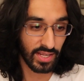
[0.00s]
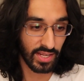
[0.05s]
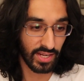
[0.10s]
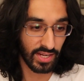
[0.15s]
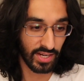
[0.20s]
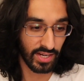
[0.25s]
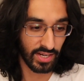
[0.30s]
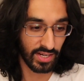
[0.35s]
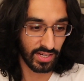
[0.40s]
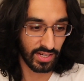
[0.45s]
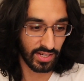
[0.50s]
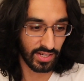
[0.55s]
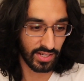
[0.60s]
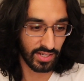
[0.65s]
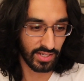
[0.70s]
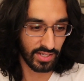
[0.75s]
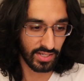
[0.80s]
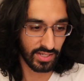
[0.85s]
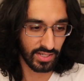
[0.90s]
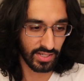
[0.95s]
and
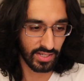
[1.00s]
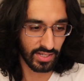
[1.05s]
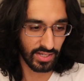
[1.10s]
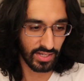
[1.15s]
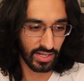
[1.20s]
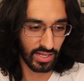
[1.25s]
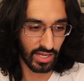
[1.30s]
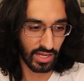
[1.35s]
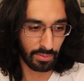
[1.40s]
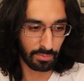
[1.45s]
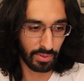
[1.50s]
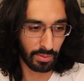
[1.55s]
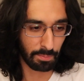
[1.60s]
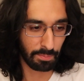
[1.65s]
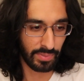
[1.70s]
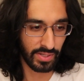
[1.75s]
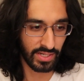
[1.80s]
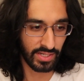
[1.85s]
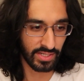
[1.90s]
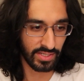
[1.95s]
I'm
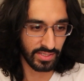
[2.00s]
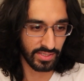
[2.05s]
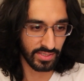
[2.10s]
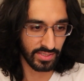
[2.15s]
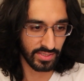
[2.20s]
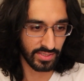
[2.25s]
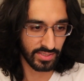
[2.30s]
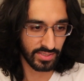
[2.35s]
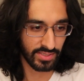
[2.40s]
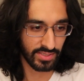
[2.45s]
big into